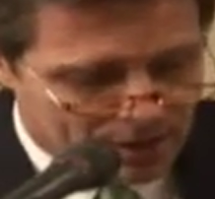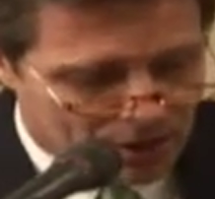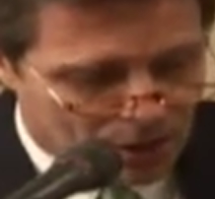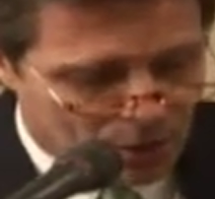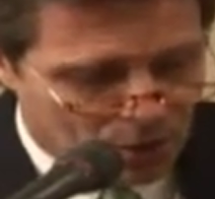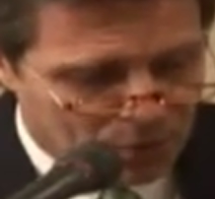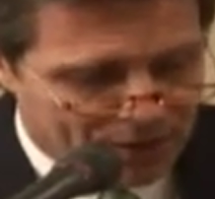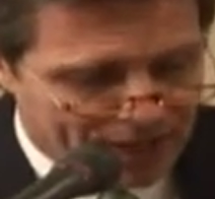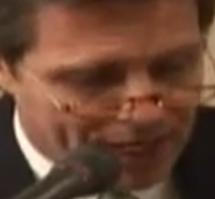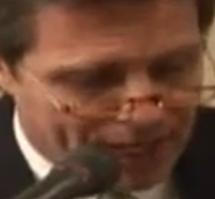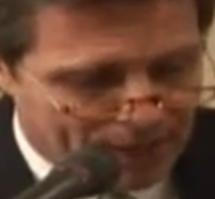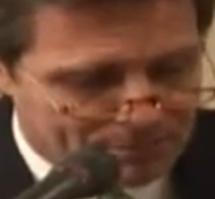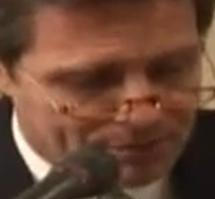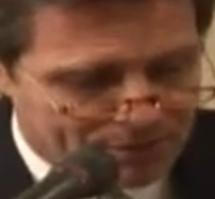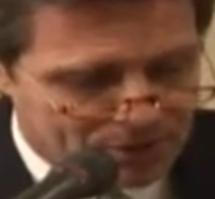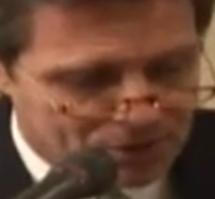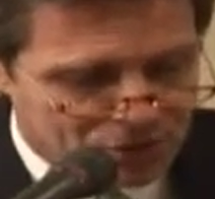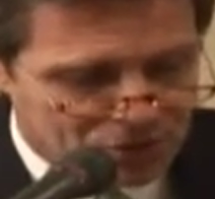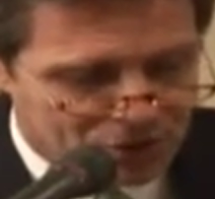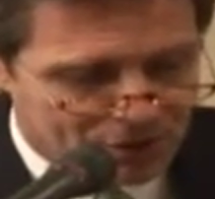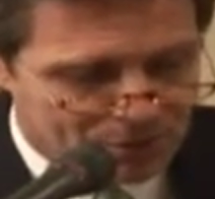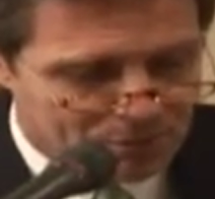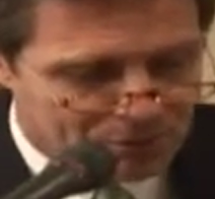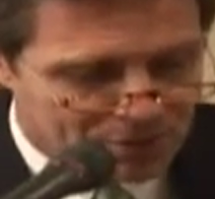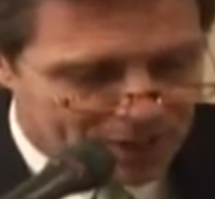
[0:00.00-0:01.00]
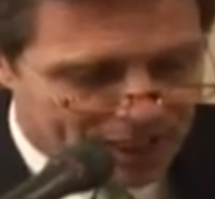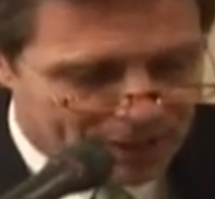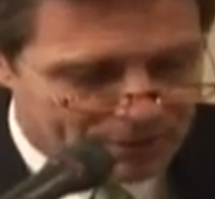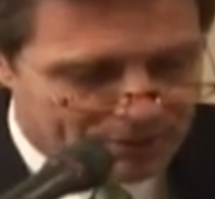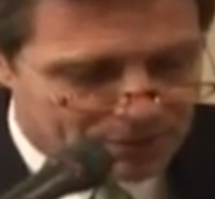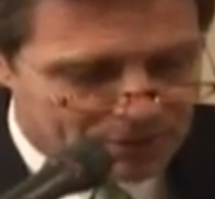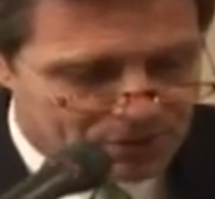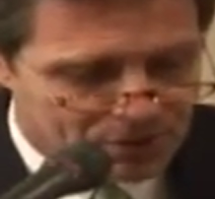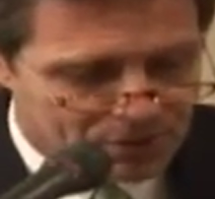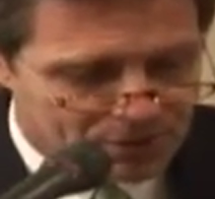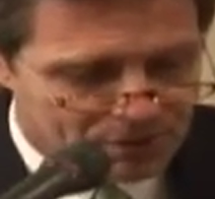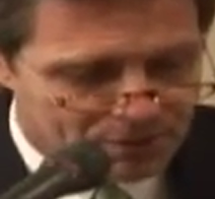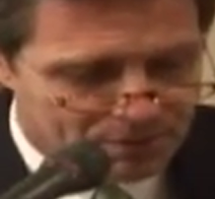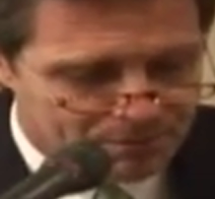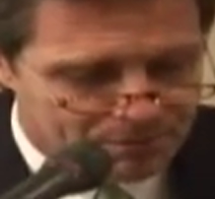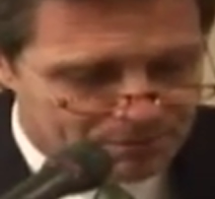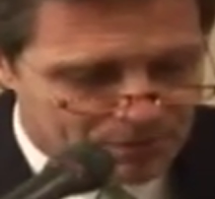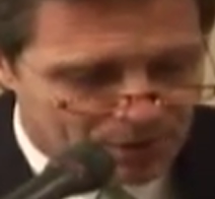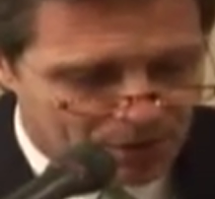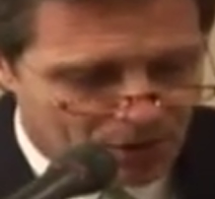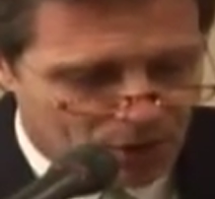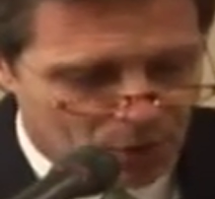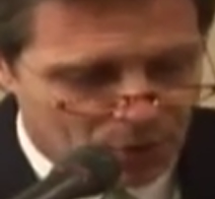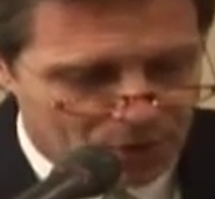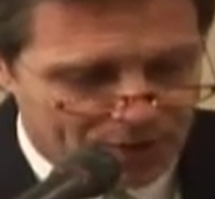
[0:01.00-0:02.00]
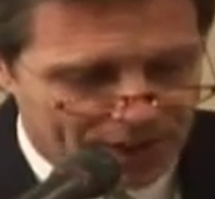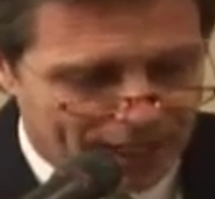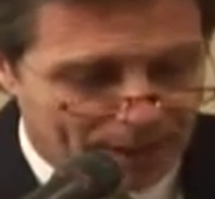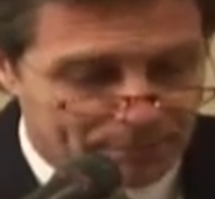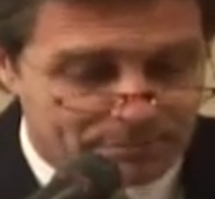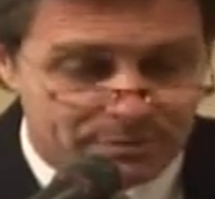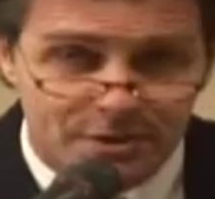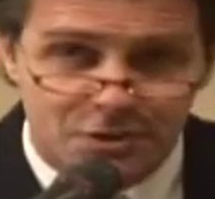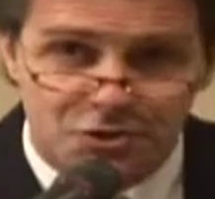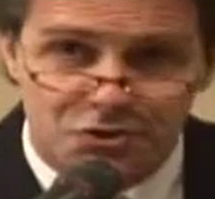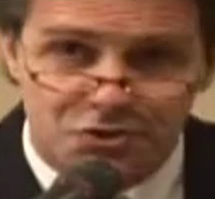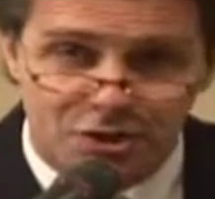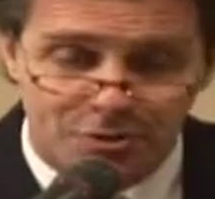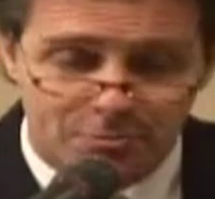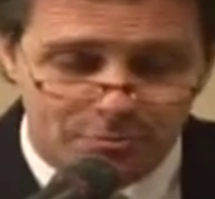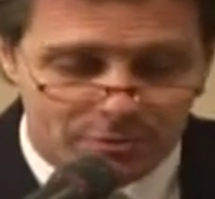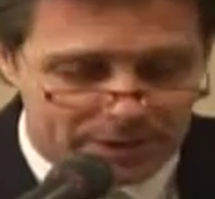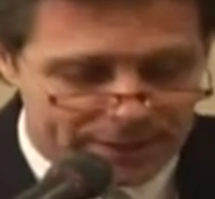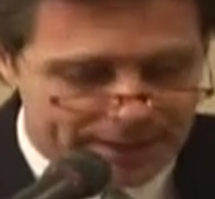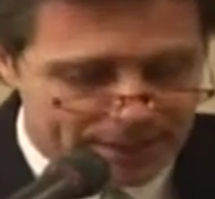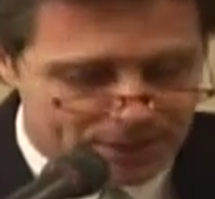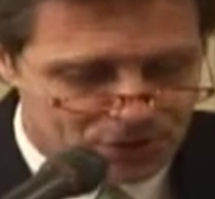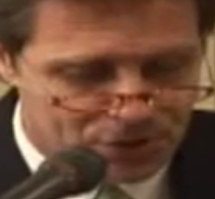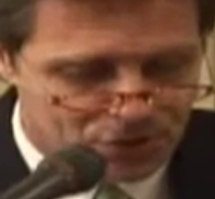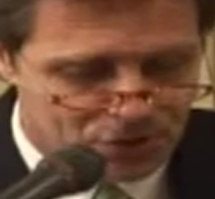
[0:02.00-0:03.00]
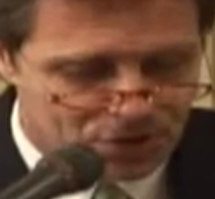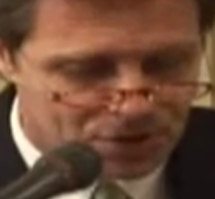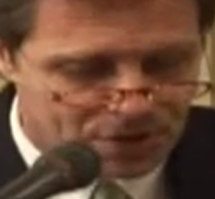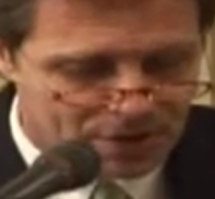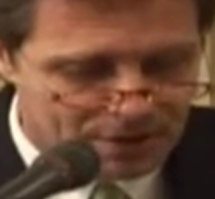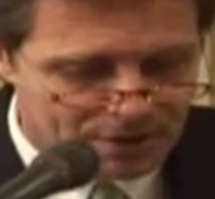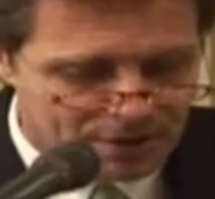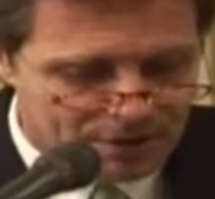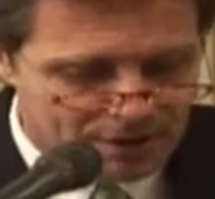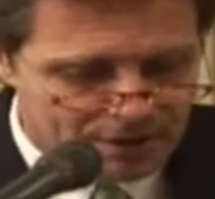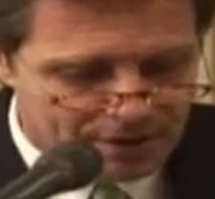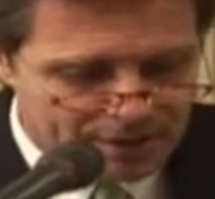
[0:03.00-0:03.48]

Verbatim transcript: co-captain Jim Davis, co-captain Jim Leach,